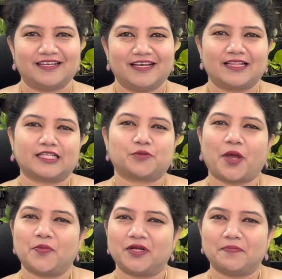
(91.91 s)
That's
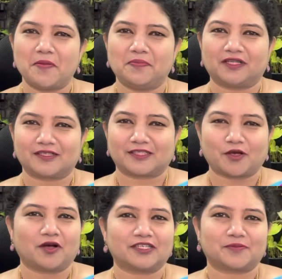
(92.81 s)
why we remember the
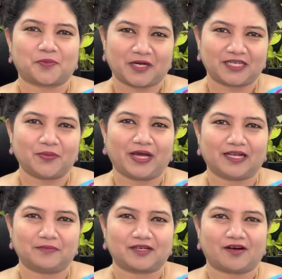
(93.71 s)
songs pretty well,
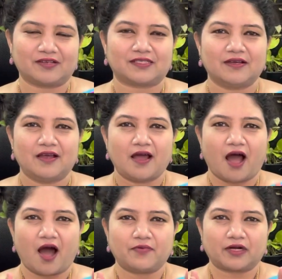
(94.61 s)
because
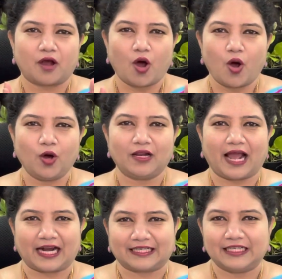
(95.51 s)
our whole
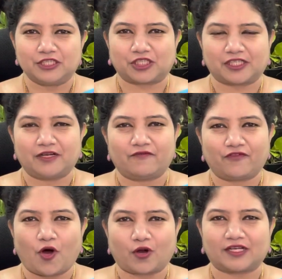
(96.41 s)
attention
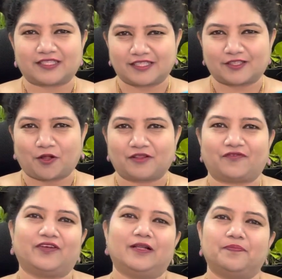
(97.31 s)
focus is on the
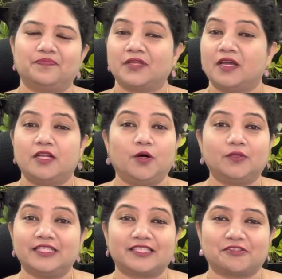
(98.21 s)
film, no
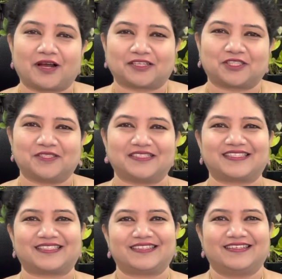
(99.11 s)
distractions.